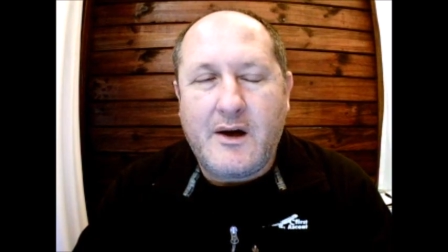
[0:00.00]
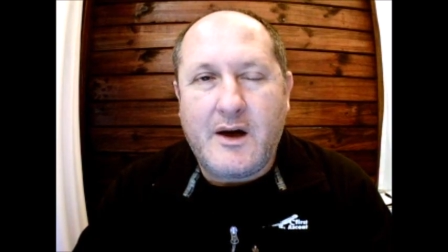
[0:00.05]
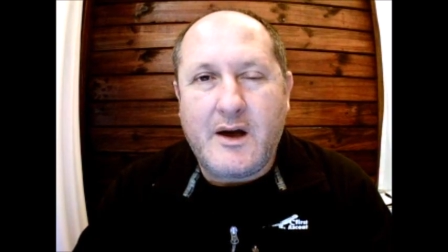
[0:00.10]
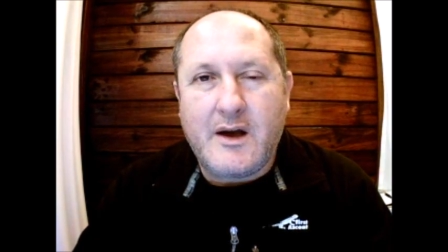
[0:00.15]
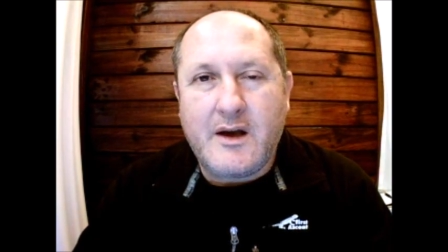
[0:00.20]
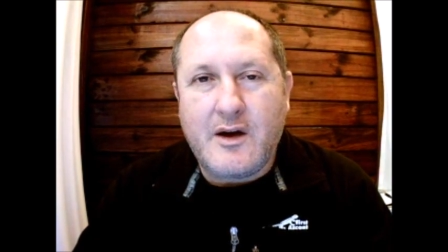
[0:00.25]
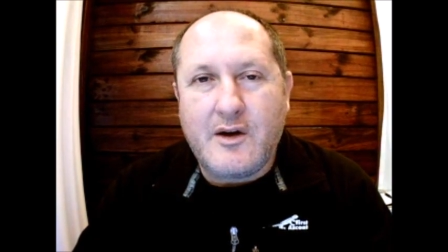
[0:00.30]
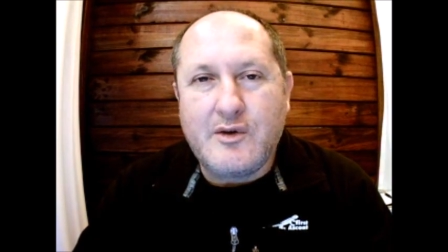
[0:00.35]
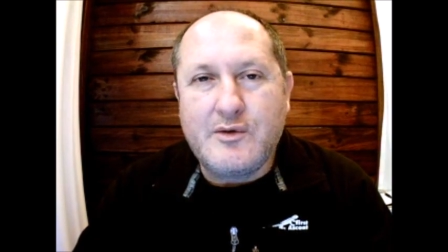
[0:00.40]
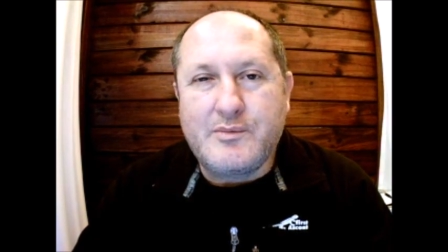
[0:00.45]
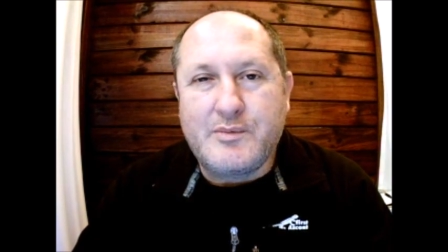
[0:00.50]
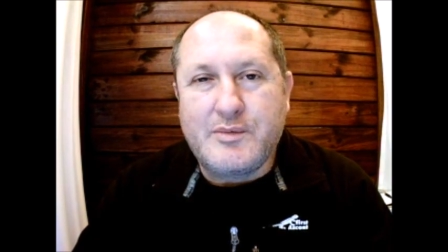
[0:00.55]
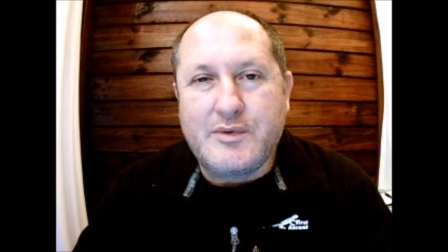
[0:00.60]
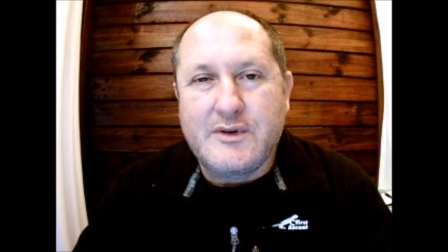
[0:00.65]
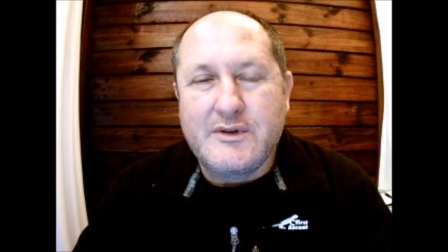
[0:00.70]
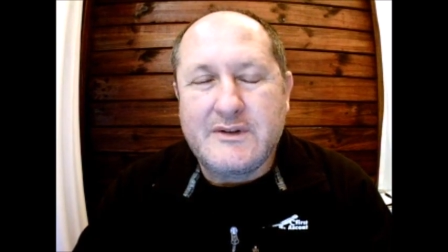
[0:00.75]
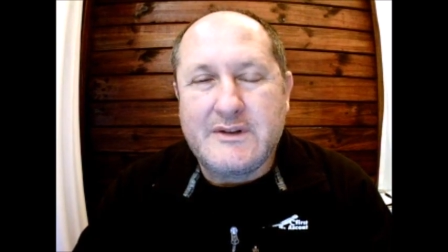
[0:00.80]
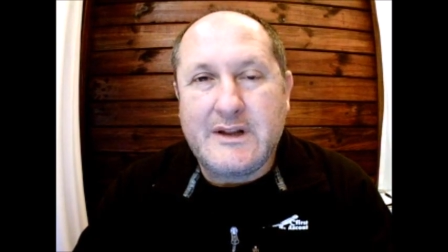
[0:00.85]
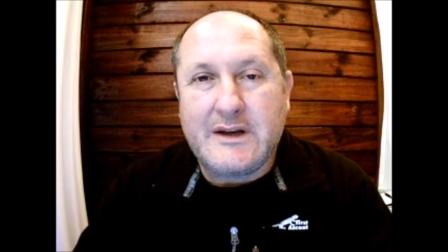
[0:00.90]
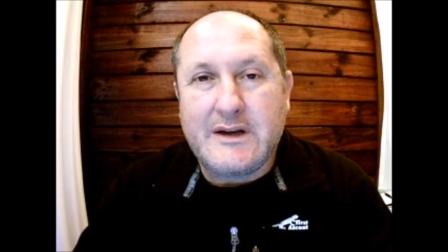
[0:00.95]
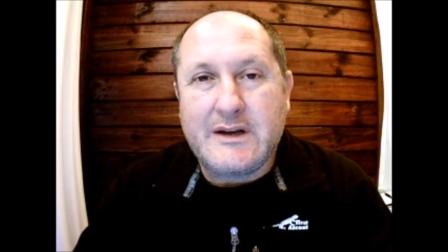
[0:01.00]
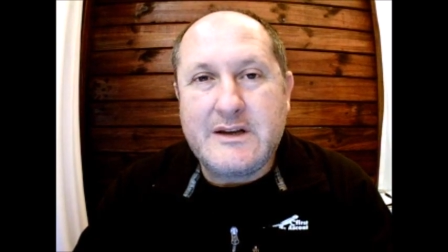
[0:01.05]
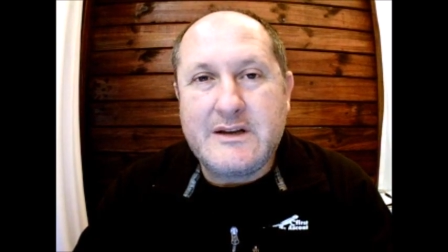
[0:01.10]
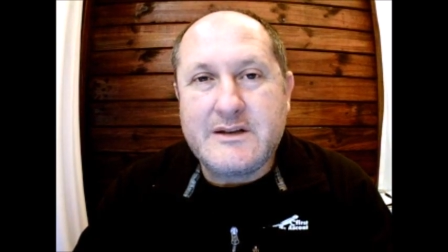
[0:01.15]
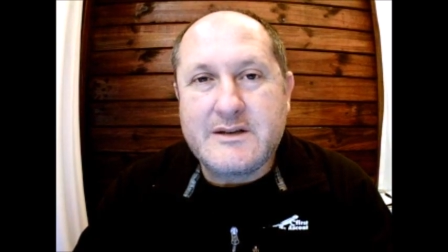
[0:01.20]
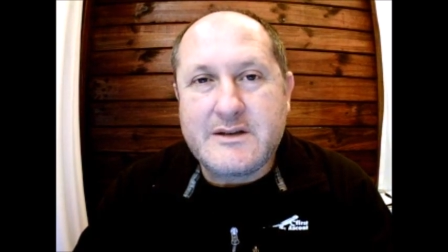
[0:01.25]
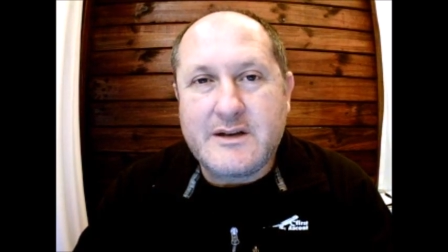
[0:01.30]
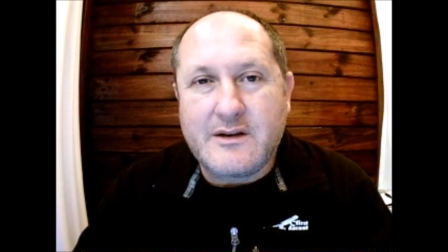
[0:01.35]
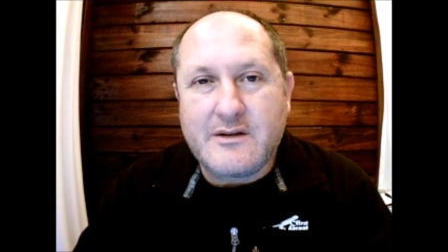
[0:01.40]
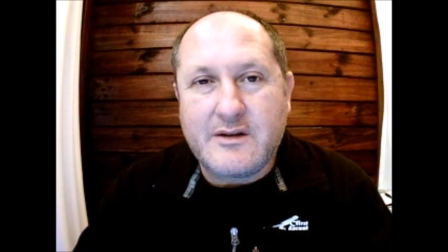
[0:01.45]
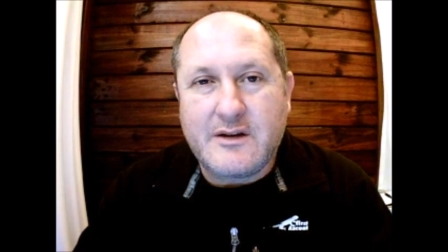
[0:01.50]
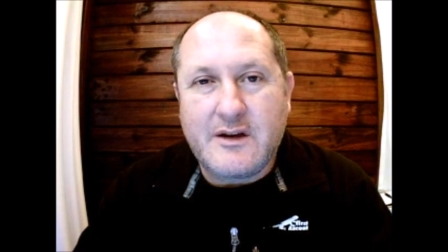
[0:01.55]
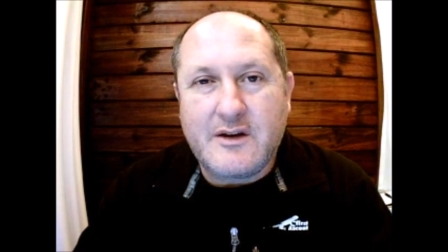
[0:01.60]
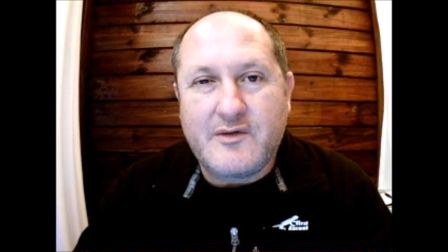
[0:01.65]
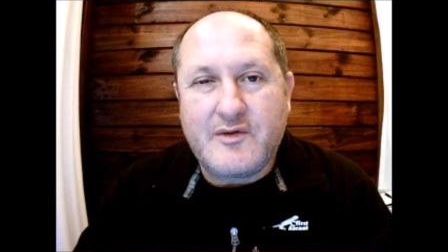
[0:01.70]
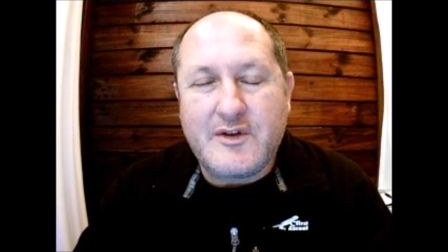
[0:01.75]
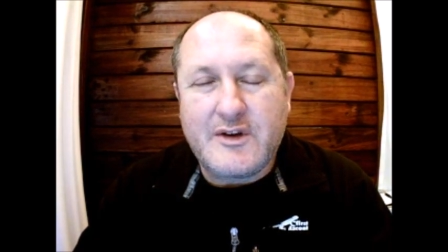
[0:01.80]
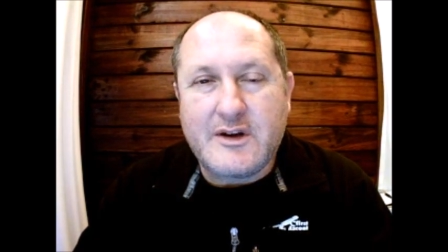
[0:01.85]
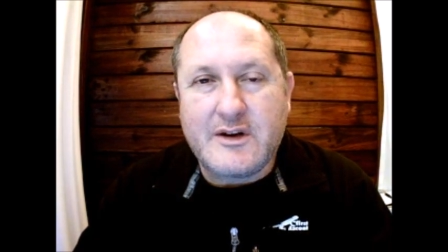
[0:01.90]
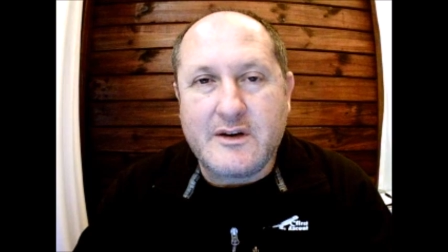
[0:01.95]
I hope that in South
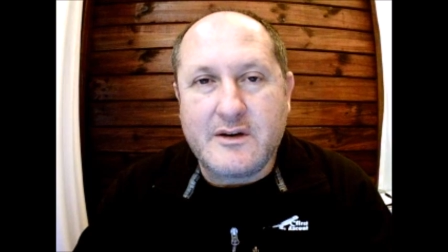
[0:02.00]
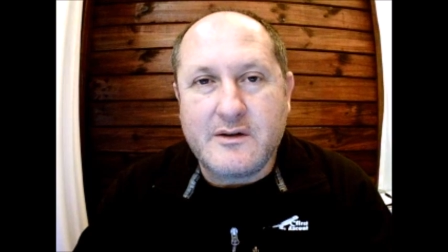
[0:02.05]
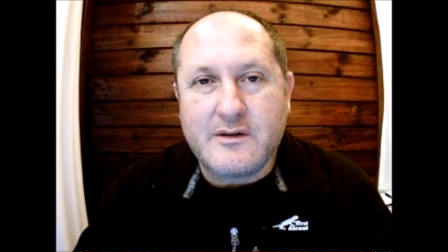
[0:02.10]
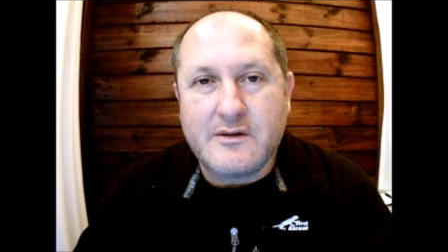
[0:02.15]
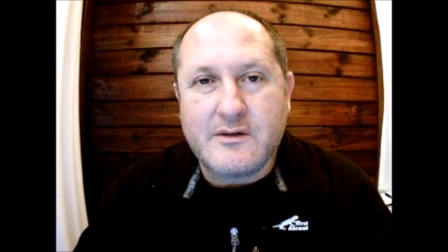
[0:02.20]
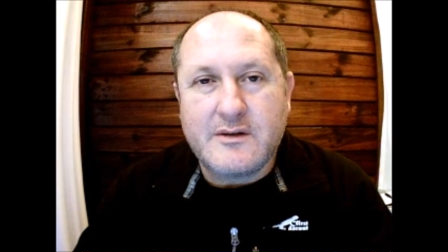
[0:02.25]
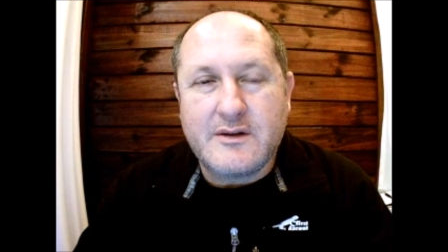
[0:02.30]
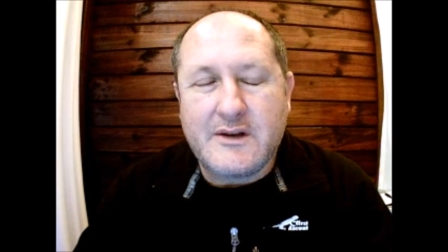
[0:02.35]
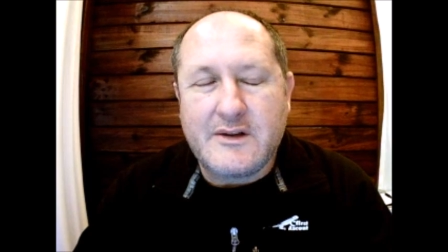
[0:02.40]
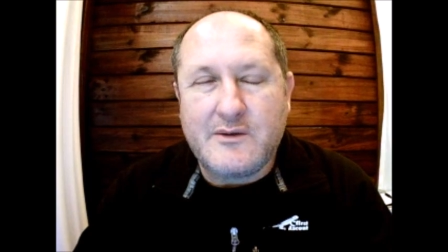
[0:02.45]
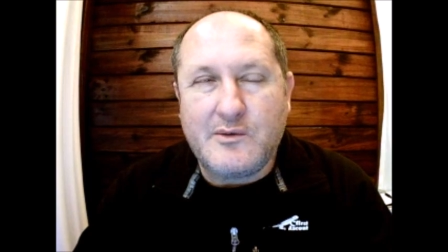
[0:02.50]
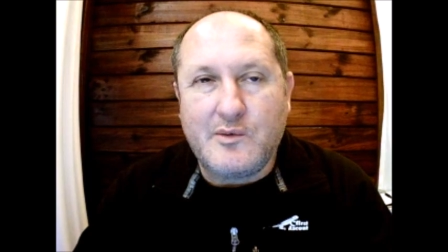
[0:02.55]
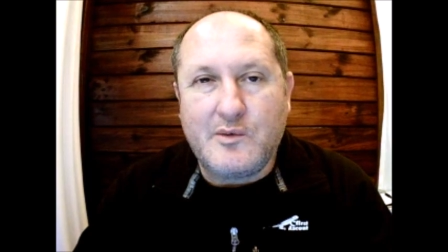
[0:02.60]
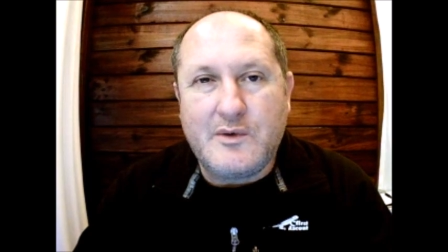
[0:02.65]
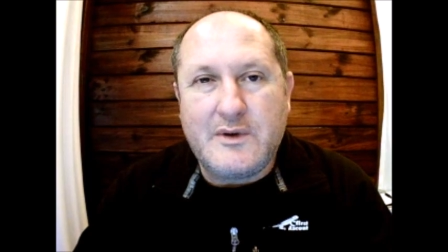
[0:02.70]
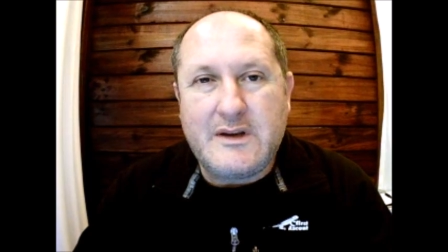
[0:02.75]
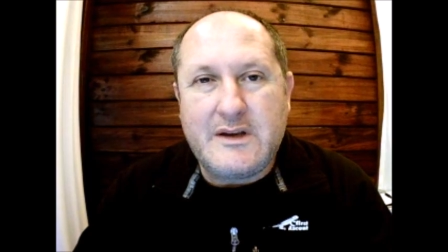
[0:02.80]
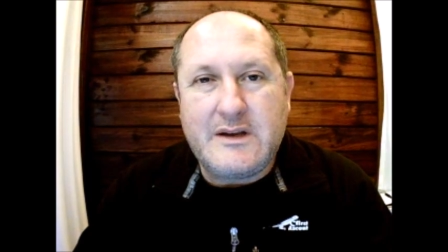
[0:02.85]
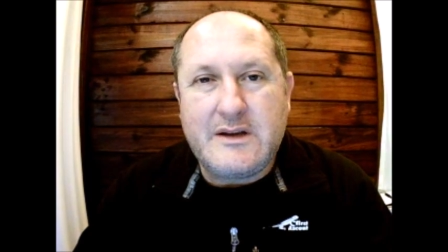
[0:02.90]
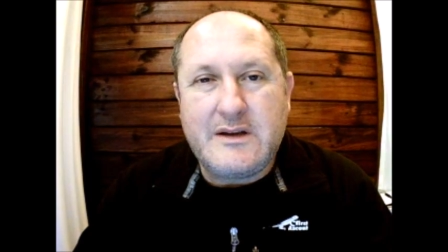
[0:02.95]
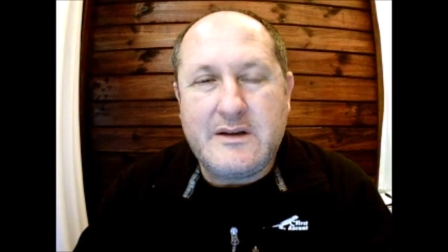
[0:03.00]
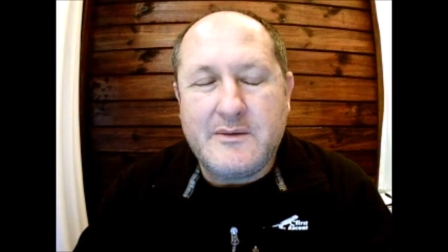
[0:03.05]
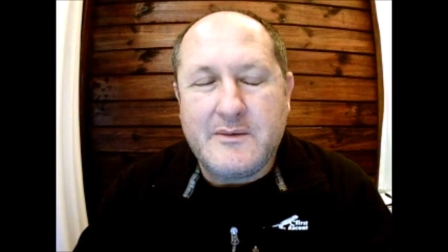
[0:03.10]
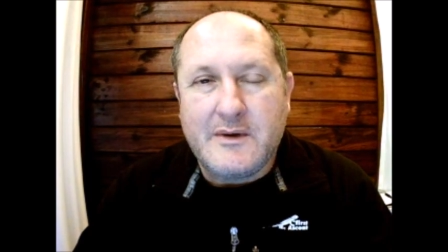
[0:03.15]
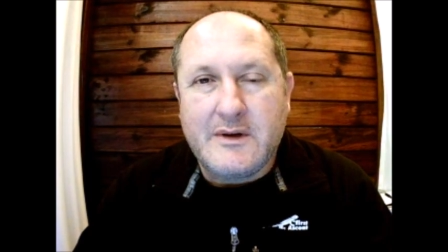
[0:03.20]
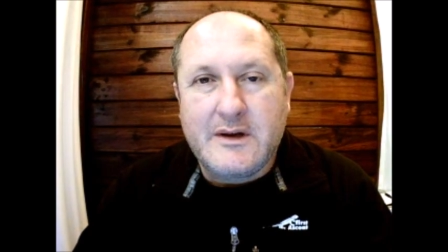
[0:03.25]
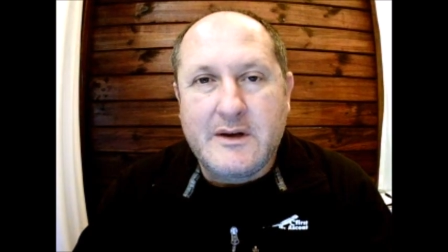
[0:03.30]
Africa that we